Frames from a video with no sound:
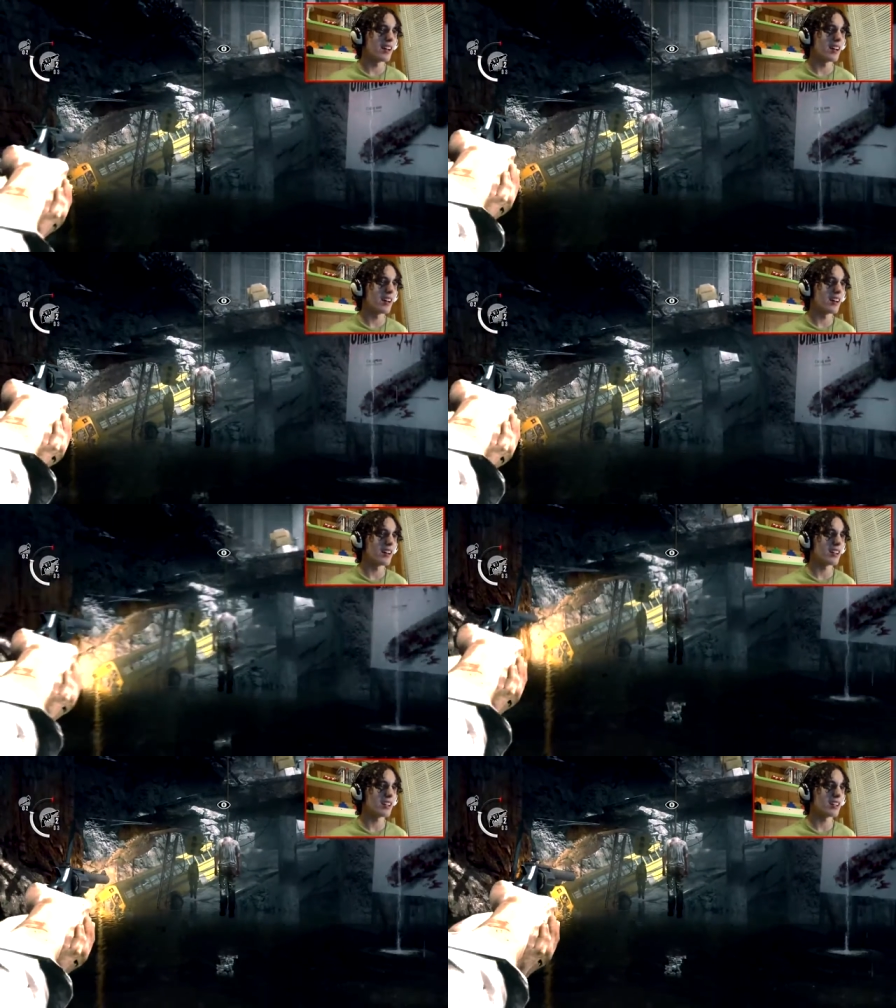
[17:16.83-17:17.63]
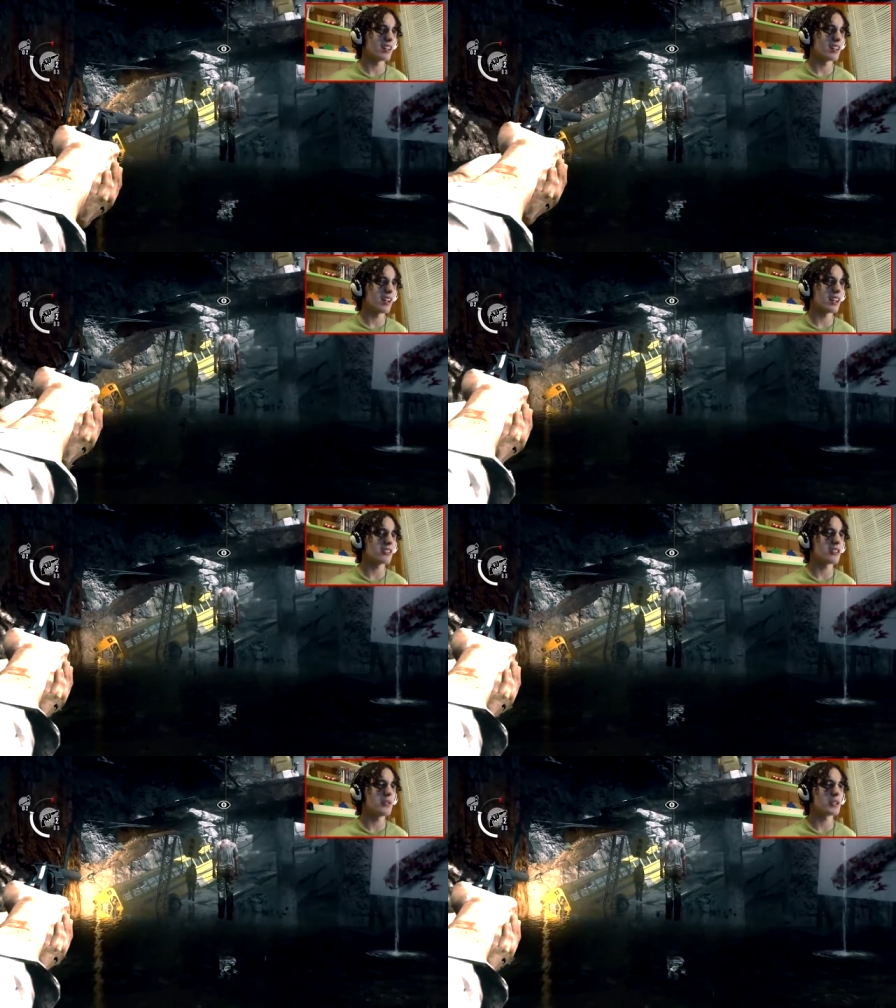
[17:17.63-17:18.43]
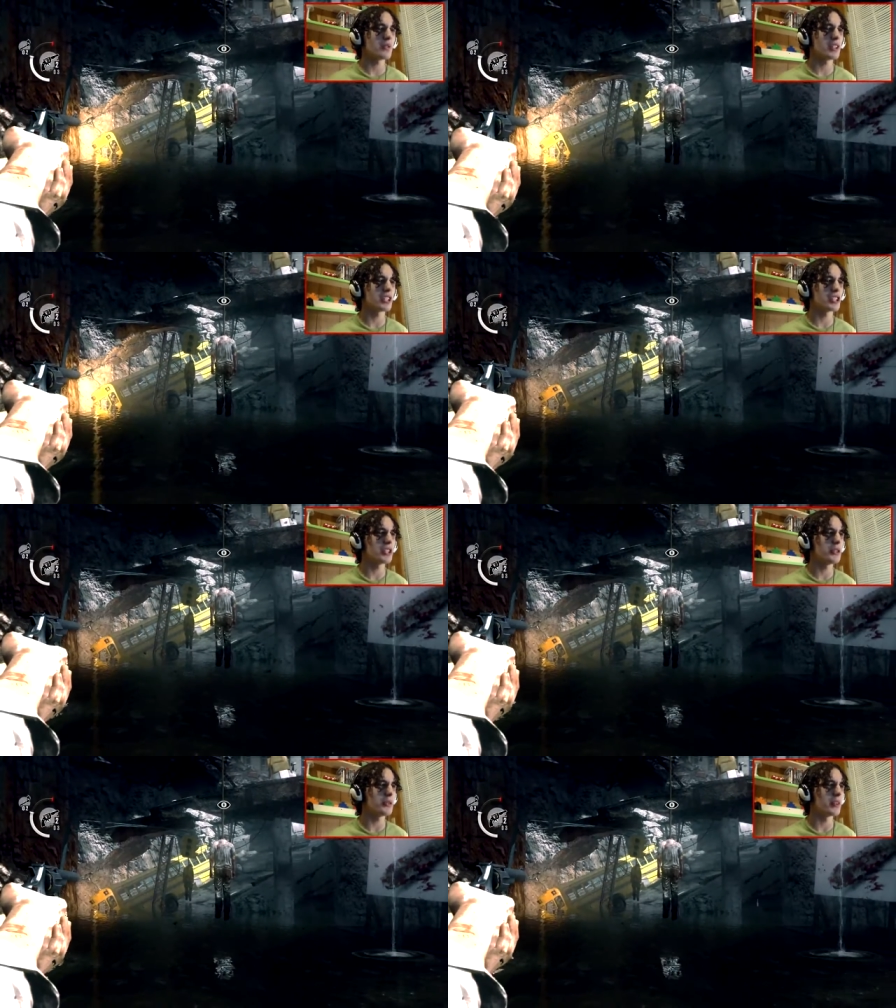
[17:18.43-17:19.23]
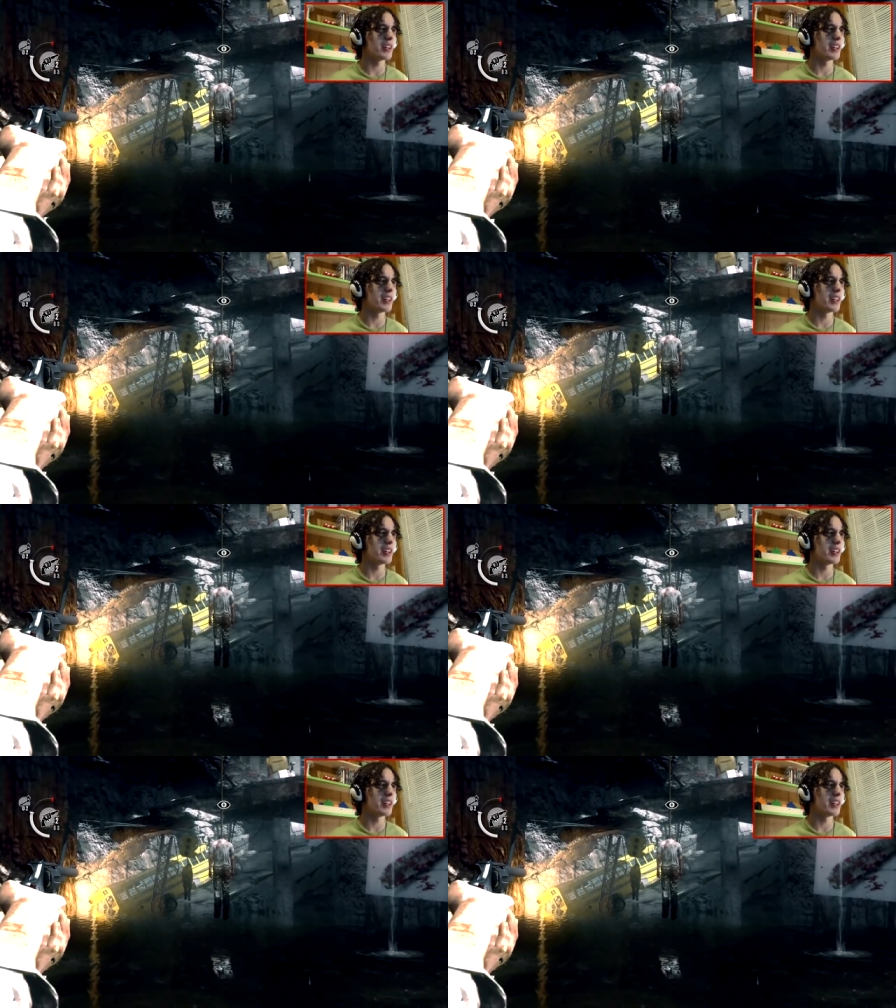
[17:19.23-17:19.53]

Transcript: Uh, I don't know which one to shoot.